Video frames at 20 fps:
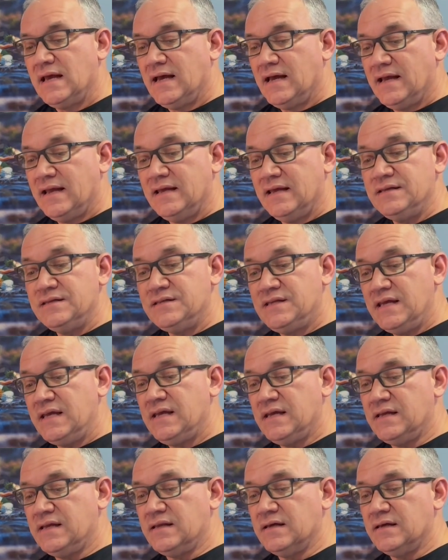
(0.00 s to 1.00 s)

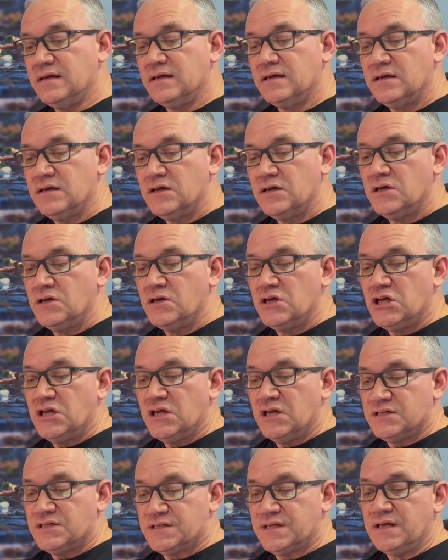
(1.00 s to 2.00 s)
indeed,
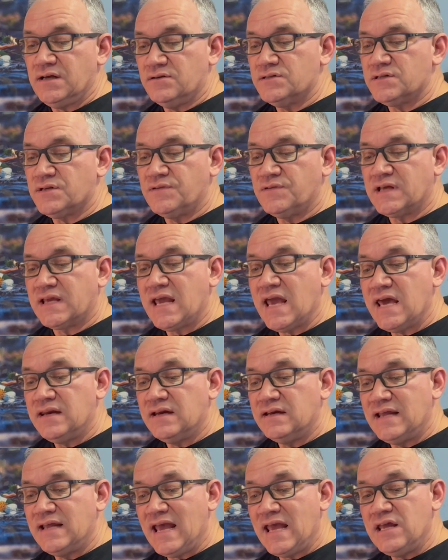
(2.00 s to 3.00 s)
sales of the
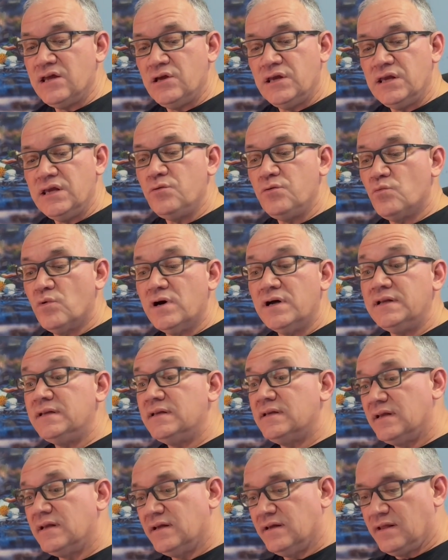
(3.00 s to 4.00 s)
Canon
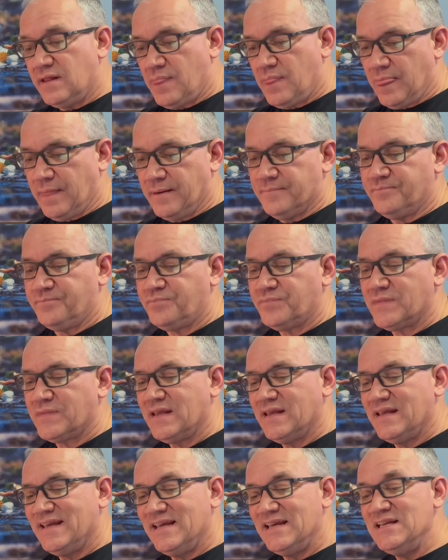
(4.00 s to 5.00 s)
AE1,
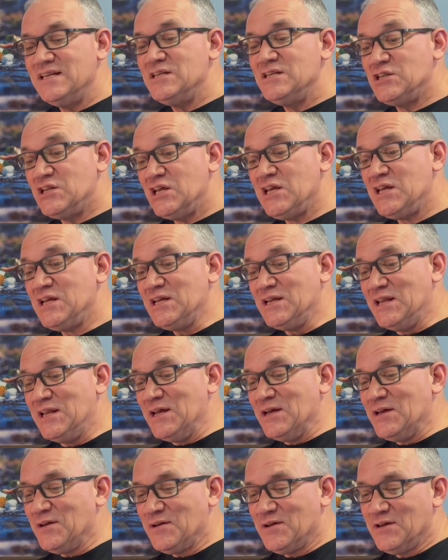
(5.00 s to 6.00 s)
indeed,
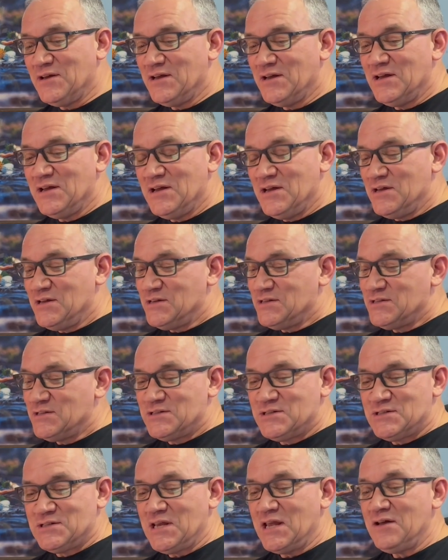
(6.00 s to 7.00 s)

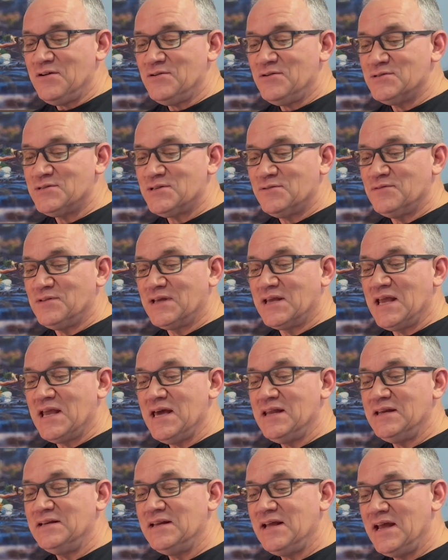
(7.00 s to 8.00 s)
sales of the
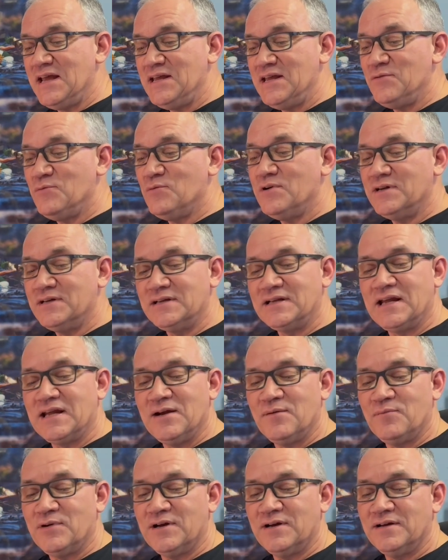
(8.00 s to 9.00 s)
Canon A1
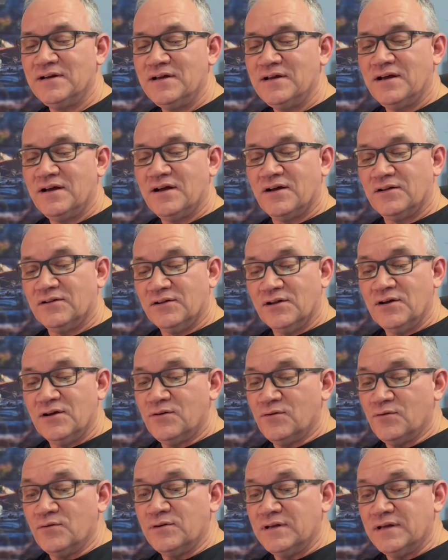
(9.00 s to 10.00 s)
camera
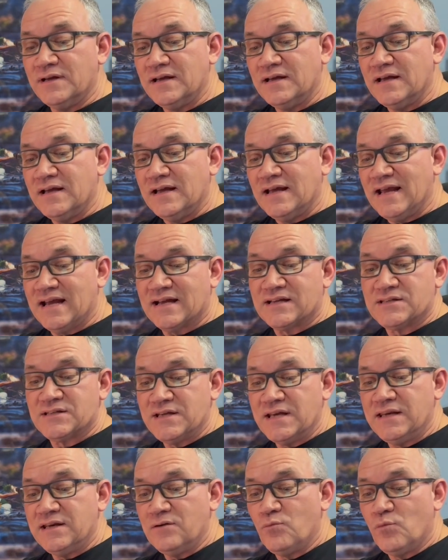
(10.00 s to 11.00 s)
alone
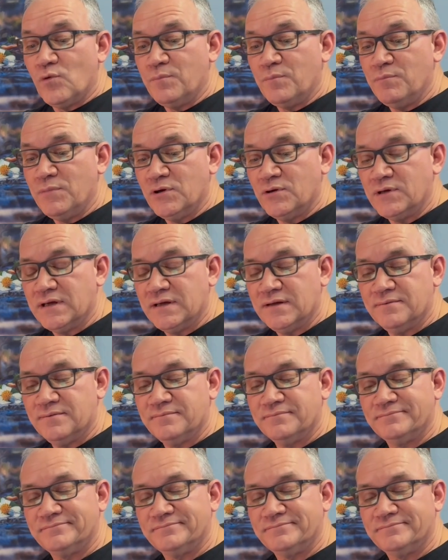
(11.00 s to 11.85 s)
exceeded 1 million.